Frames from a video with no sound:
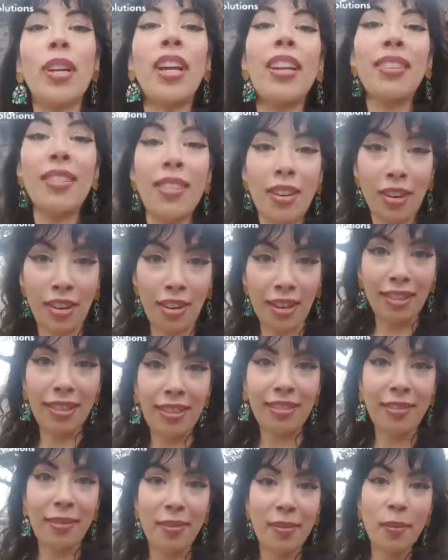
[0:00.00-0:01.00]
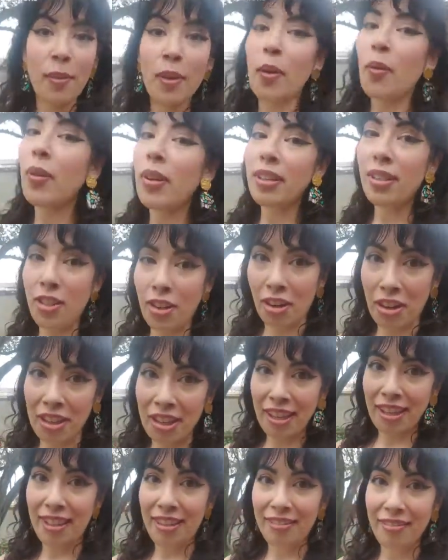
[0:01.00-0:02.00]
get in the car. We're going to
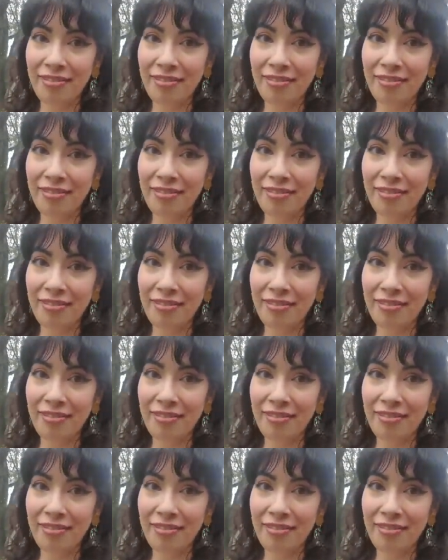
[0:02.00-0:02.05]
Target.